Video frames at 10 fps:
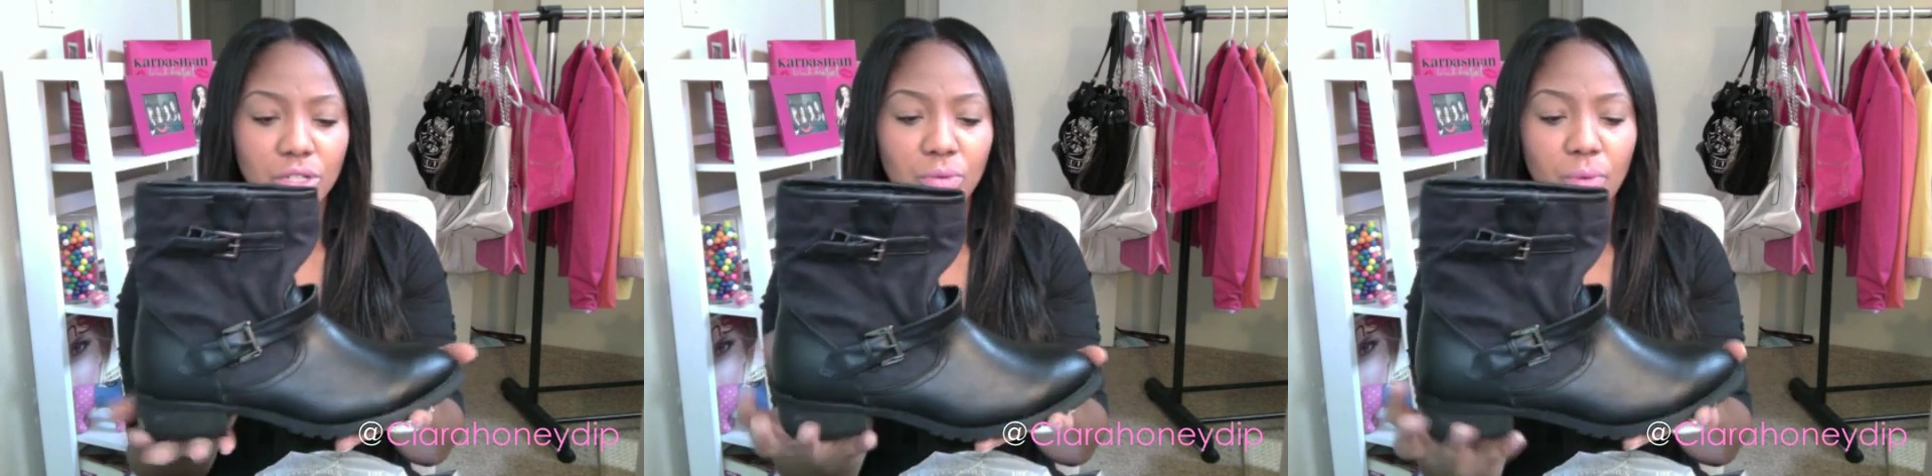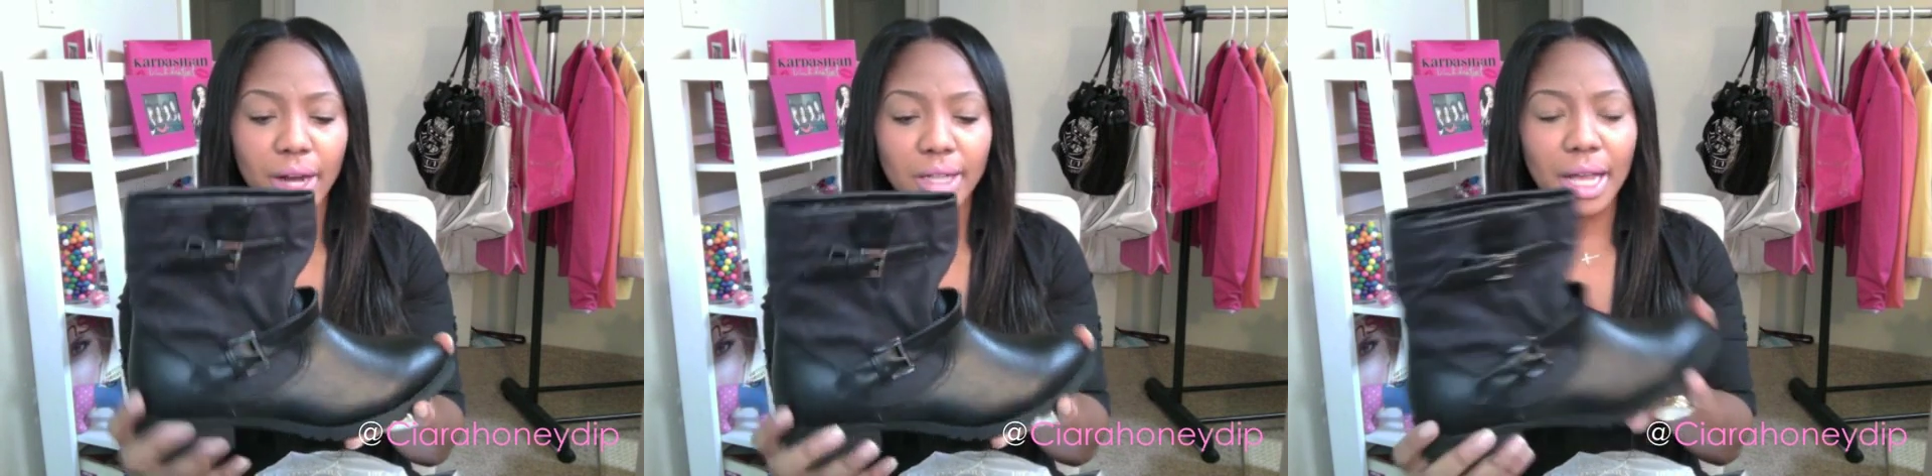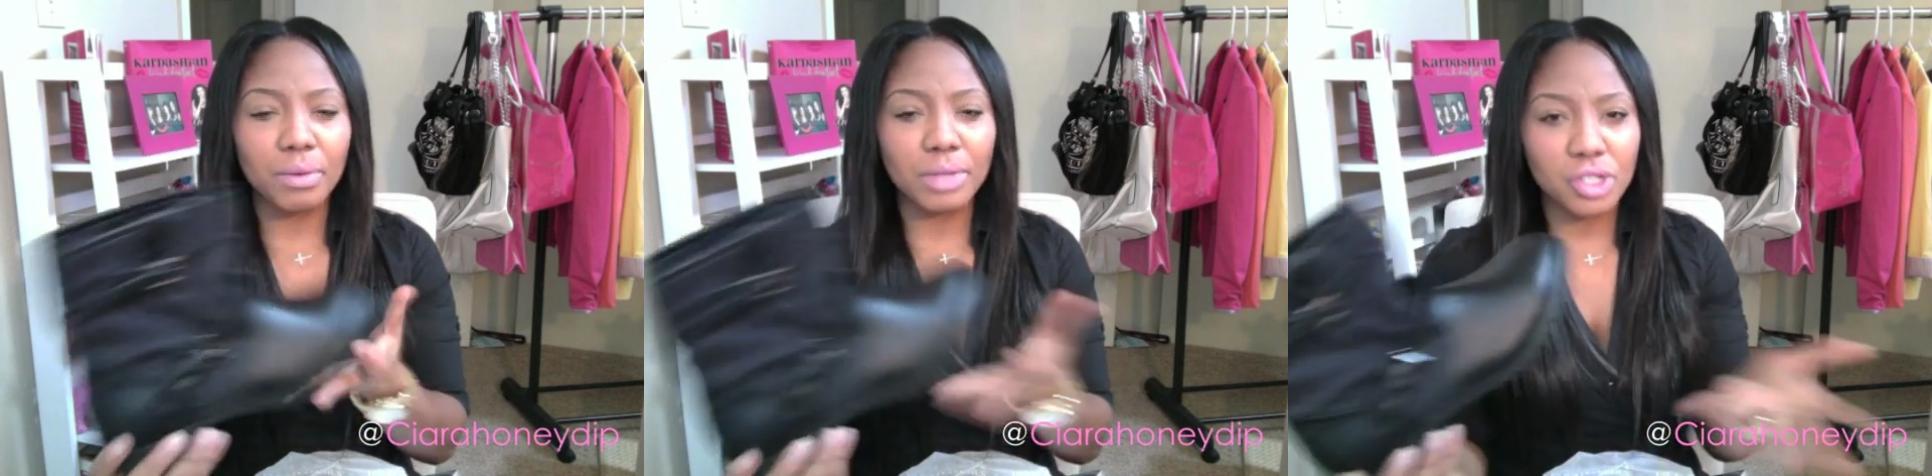to wear
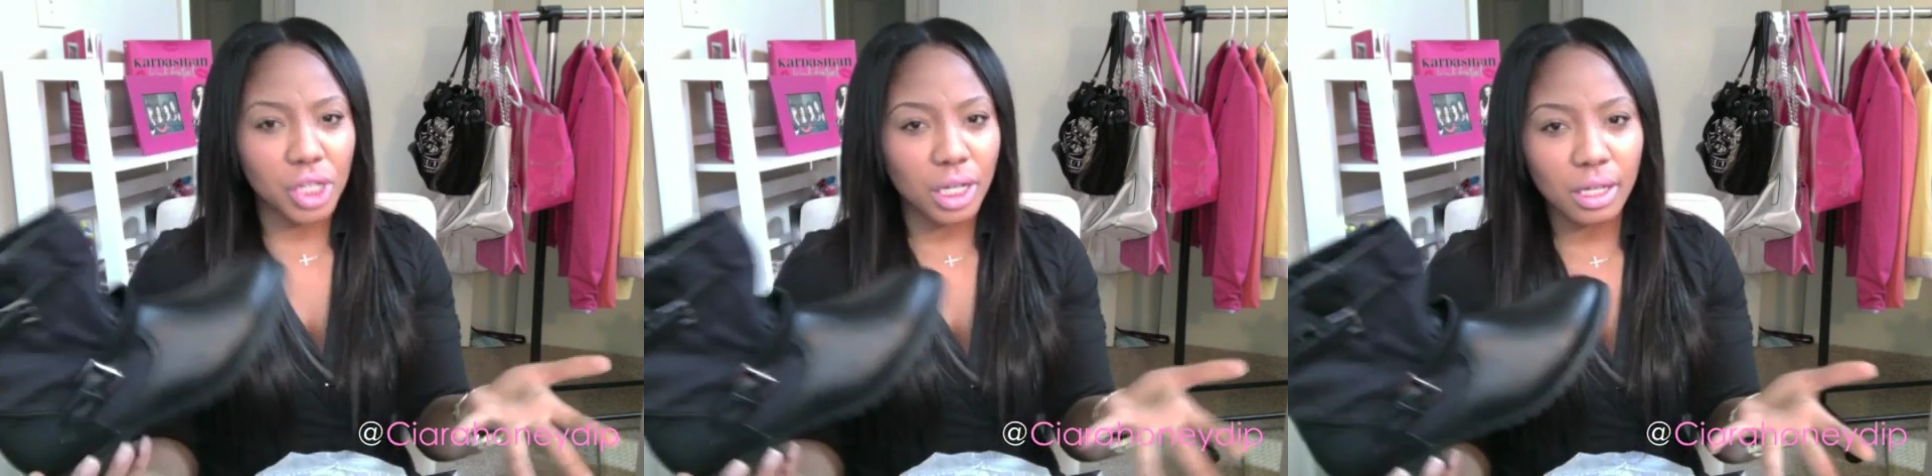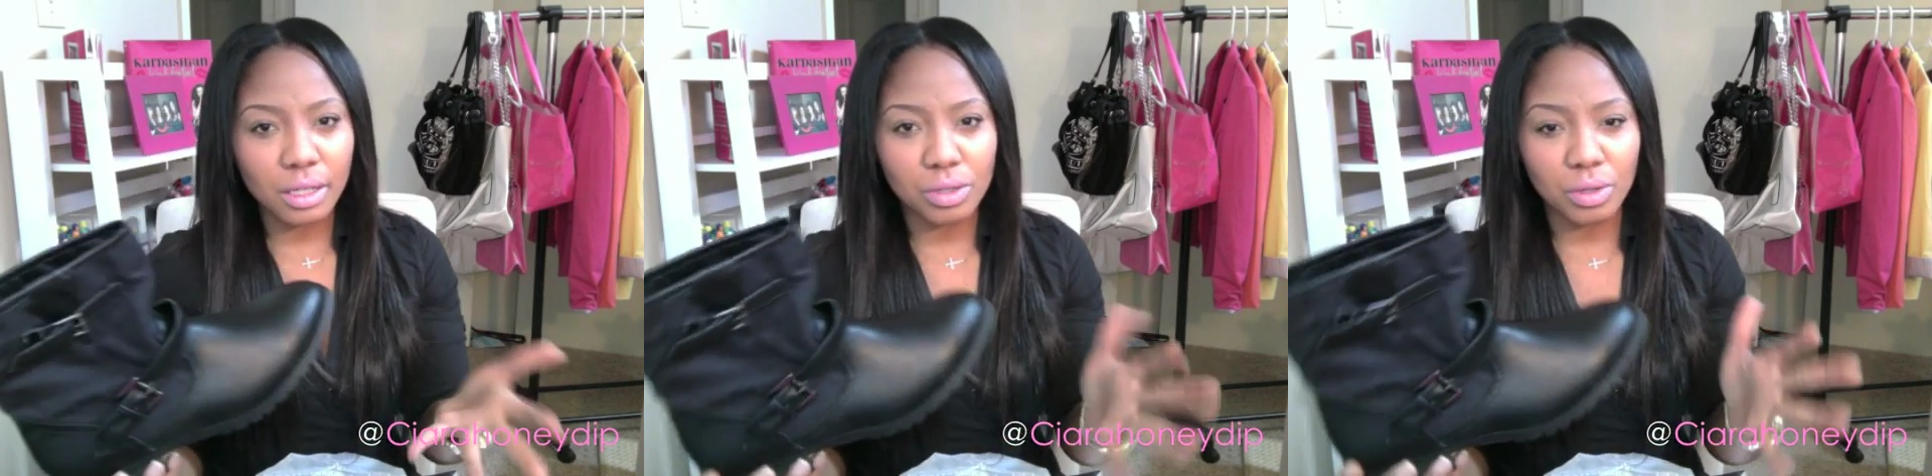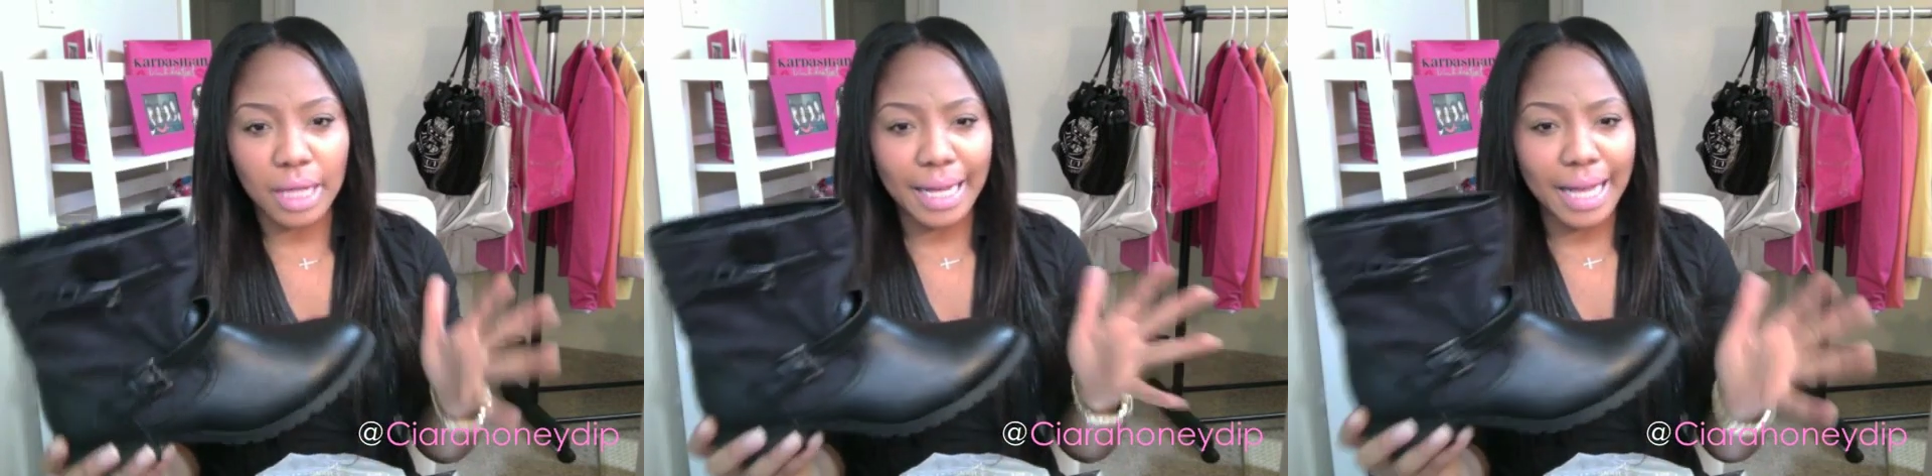like with jeans
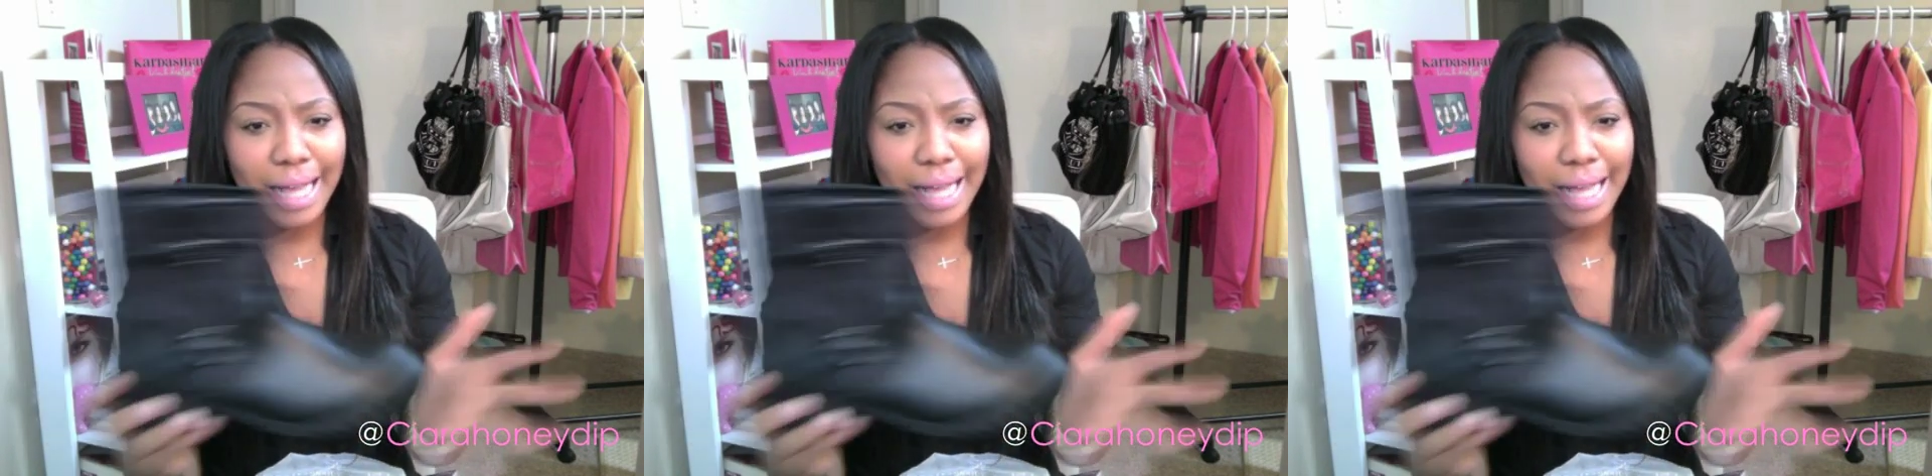or like,